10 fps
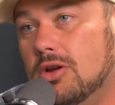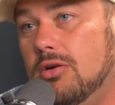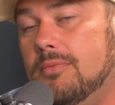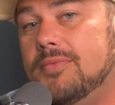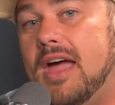
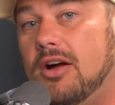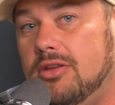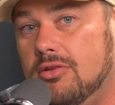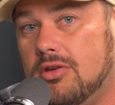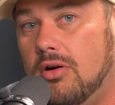So how
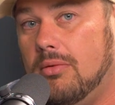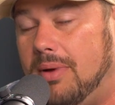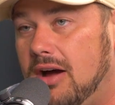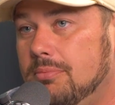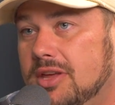do you go
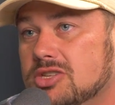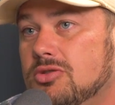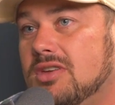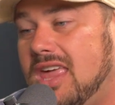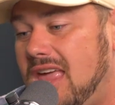about,
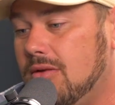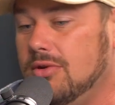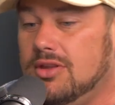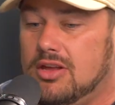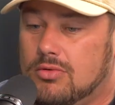because you can't
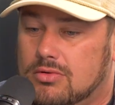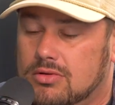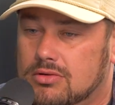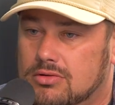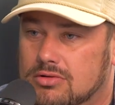really,
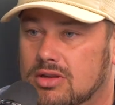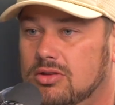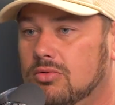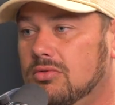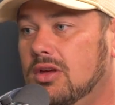
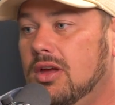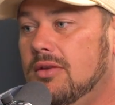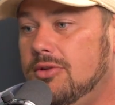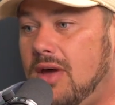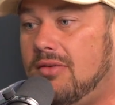you
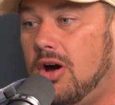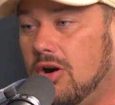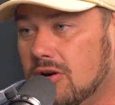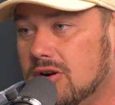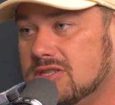have a
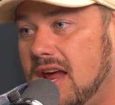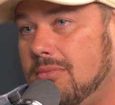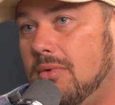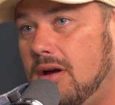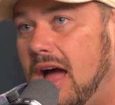harder
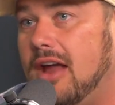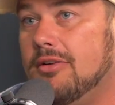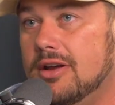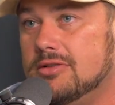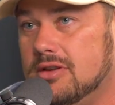time
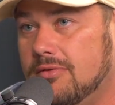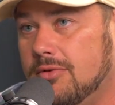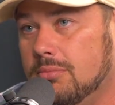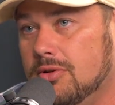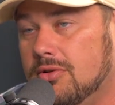hiring
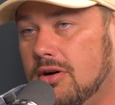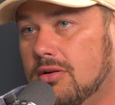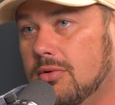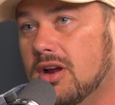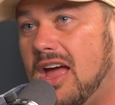for blue
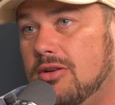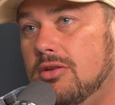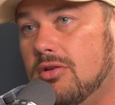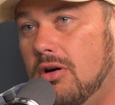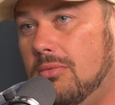collar work. How
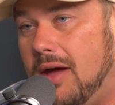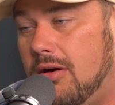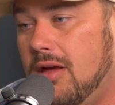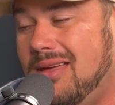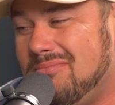do you go
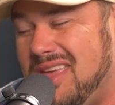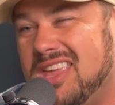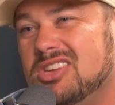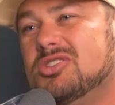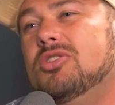about
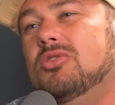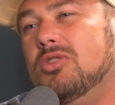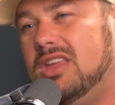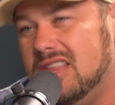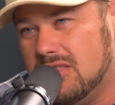making sure
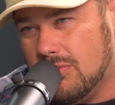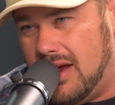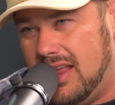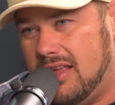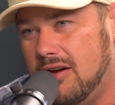you get the
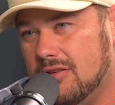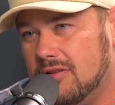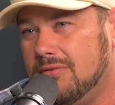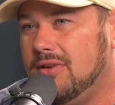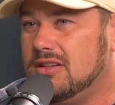right
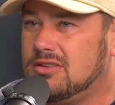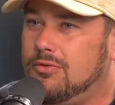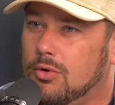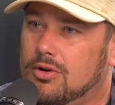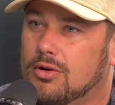character fits
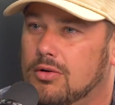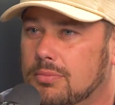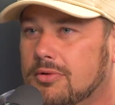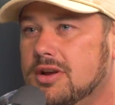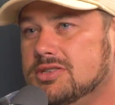for your
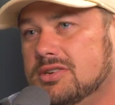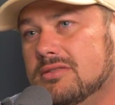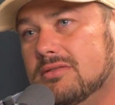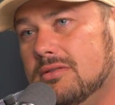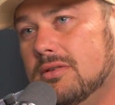
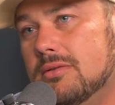corporation?